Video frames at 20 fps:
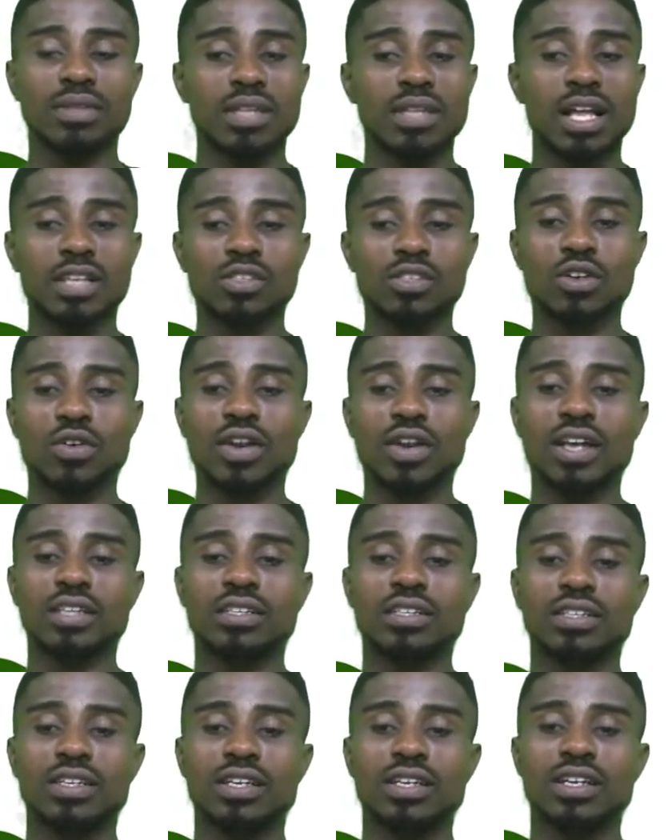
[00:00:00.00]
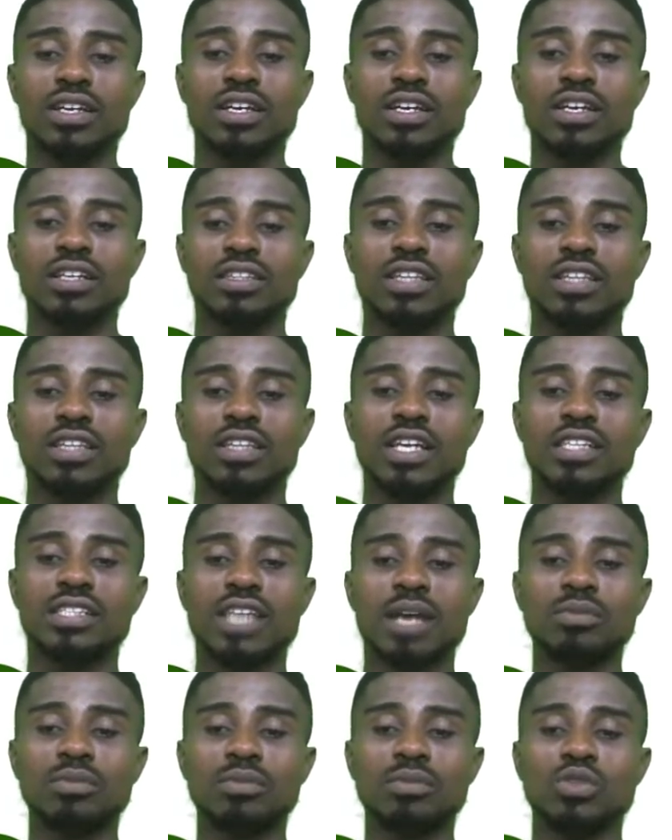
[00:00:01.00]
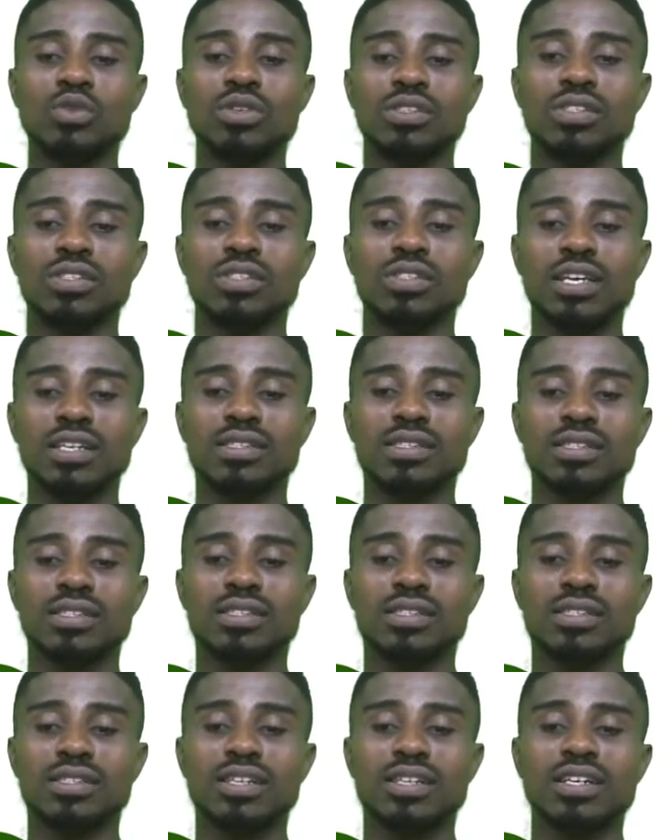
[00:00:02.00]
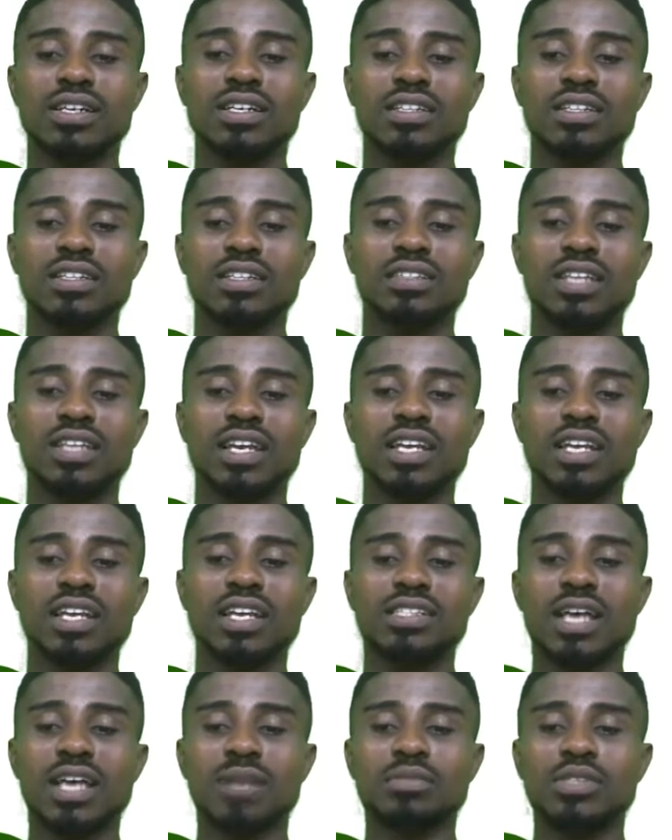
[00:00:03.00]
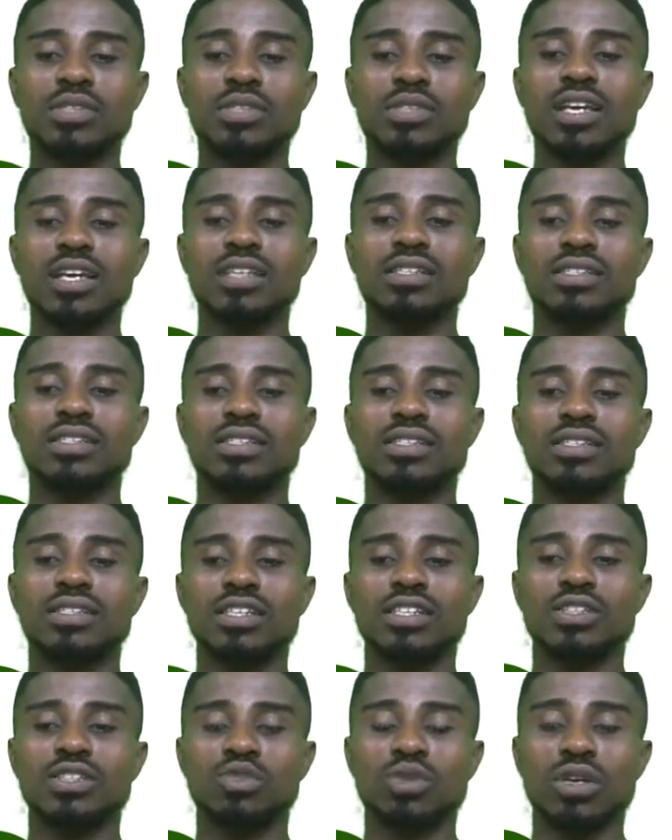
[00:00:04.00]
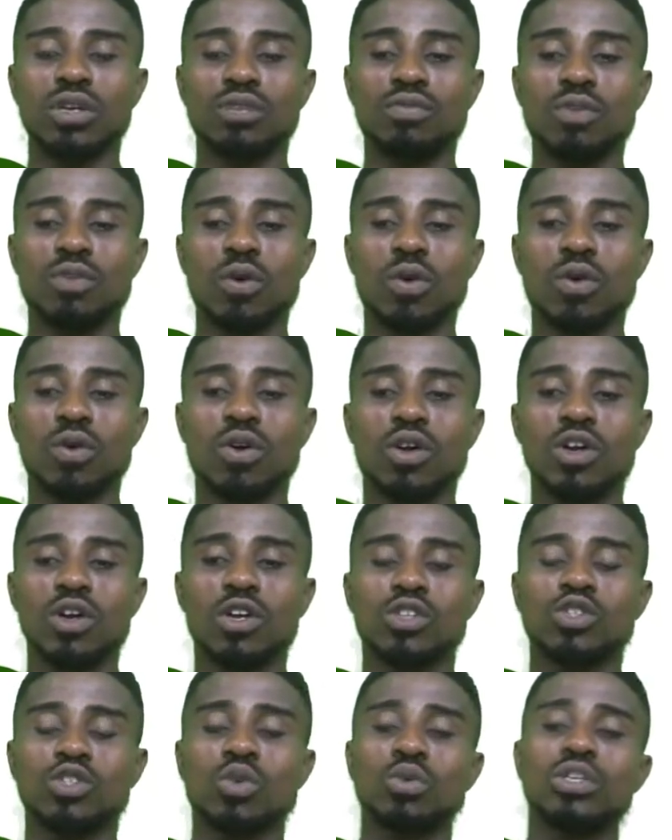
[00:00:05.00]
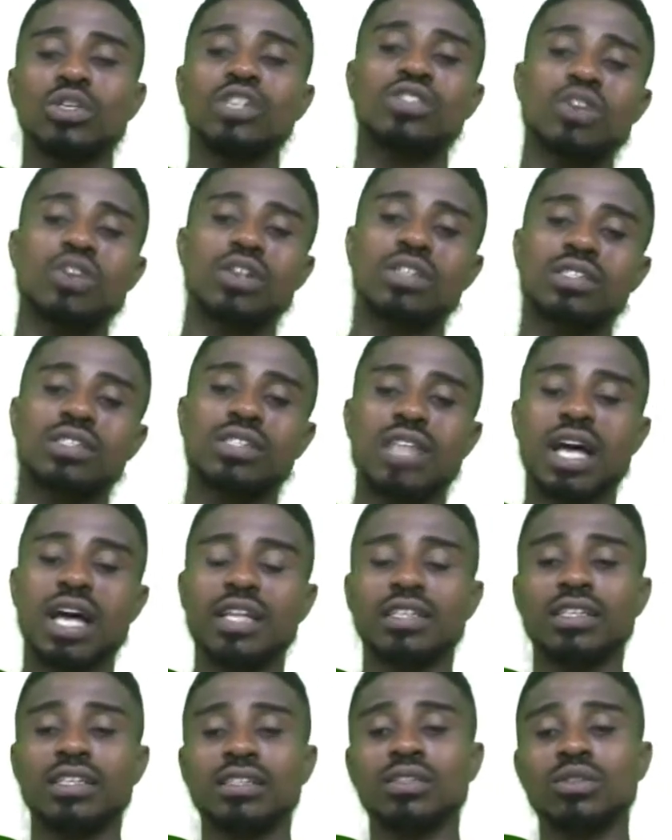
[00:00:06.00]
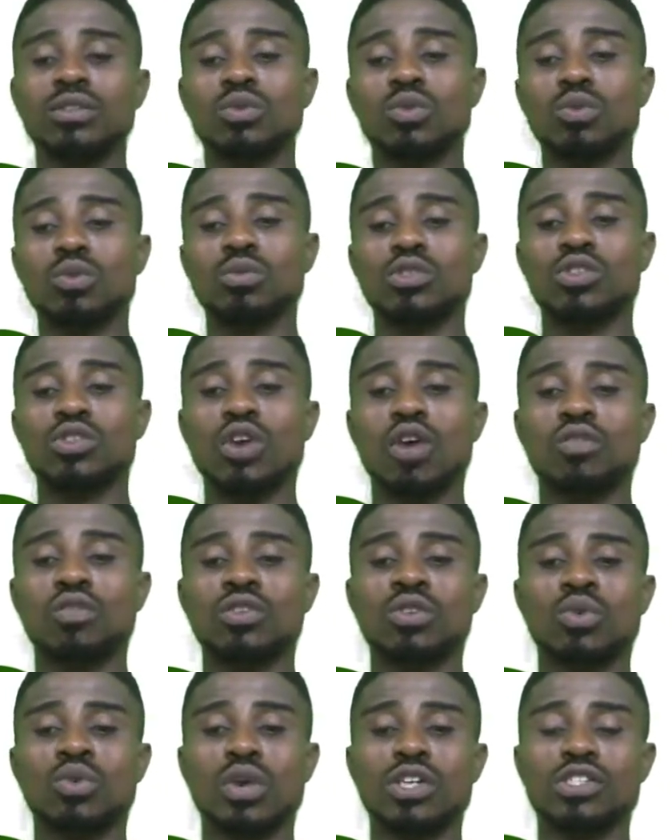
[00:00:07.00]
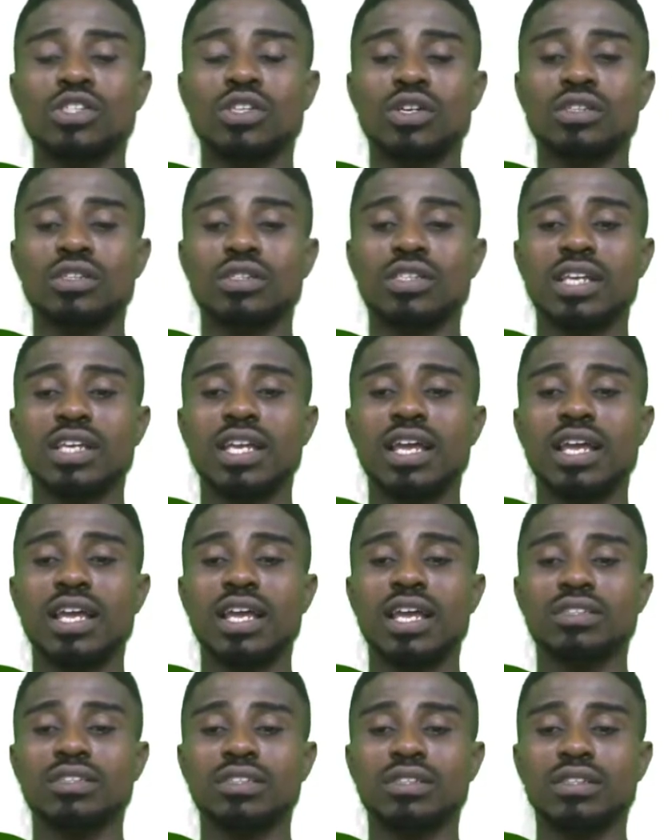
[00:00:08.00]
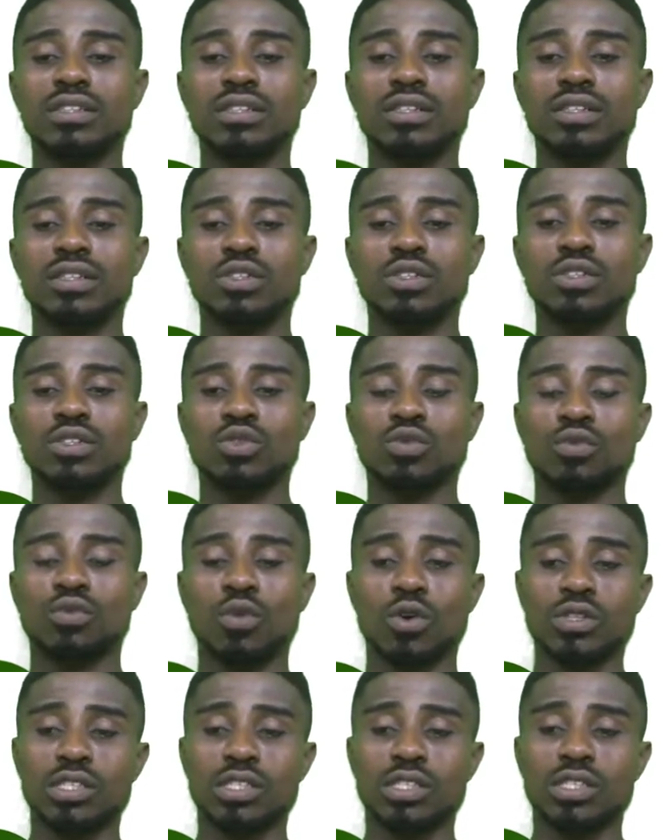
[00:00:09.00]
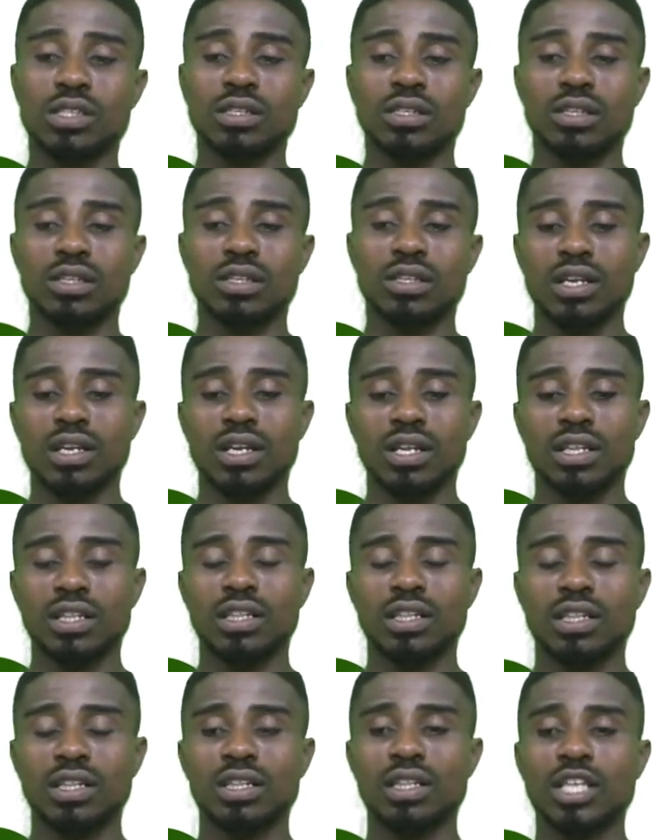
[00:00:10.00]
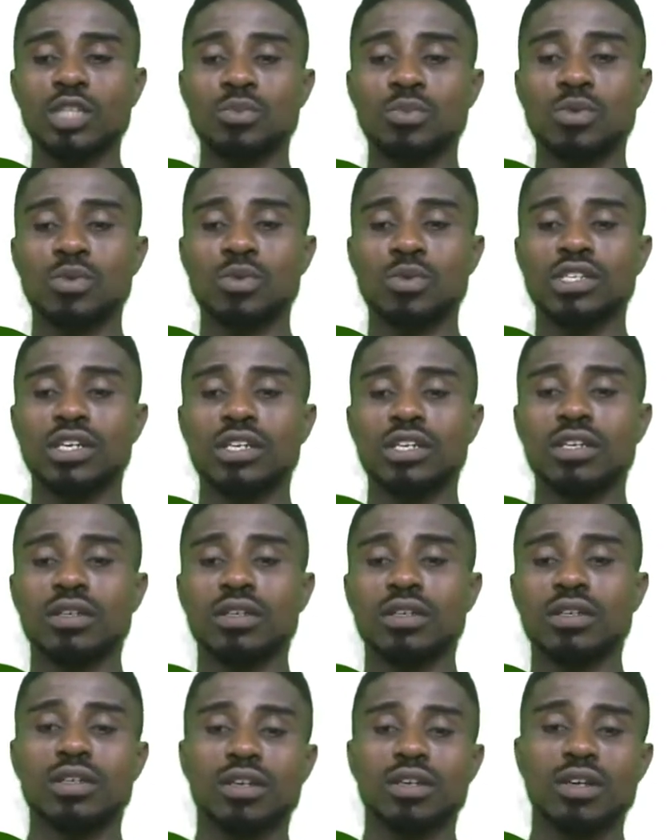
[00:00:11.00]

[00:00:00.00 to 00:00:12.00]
That's correct. 3 times 2 is 6. 3 times 8 is 24. So with this understanding, we'll be solving questions 11 to 14. Let's proceed.